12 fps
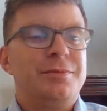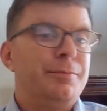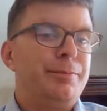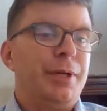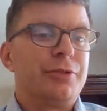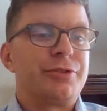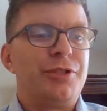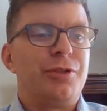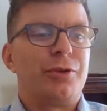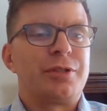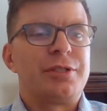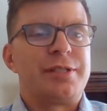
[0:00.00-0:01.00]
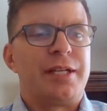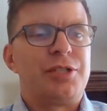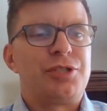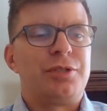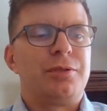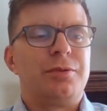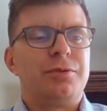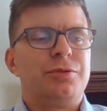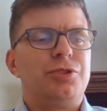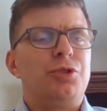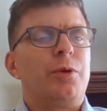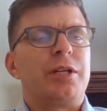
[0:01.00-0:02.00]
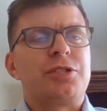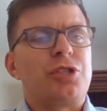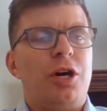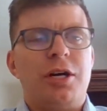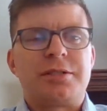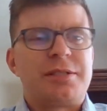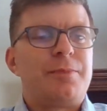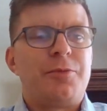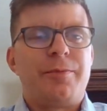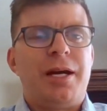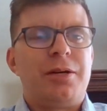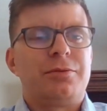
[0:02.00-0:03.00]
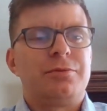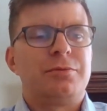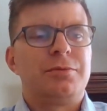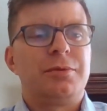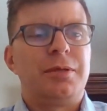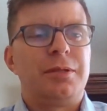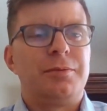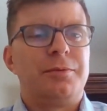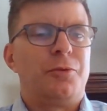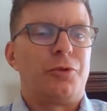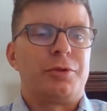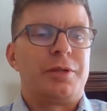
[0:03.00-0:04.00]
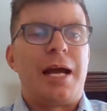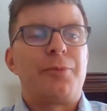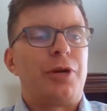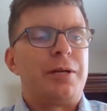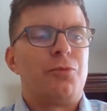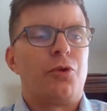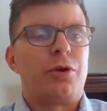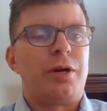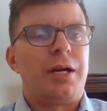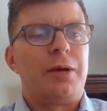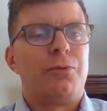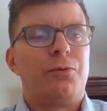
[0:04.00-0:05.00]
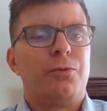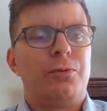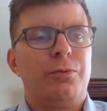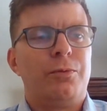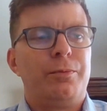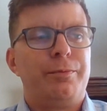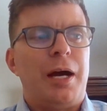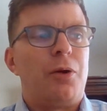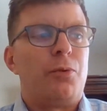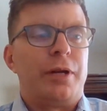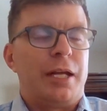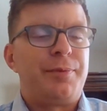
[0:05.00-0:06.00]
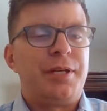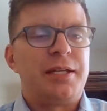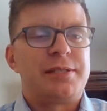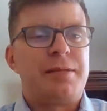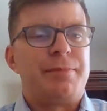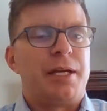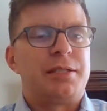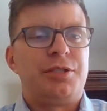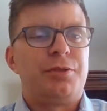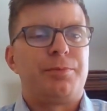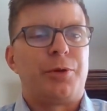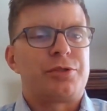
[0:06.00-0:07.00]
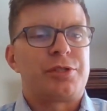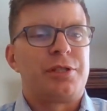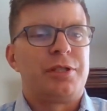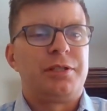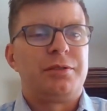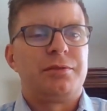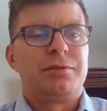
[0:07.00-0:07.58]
built in the organization. Do you want to talk some about or elaborate more about what APSE meant to you personally?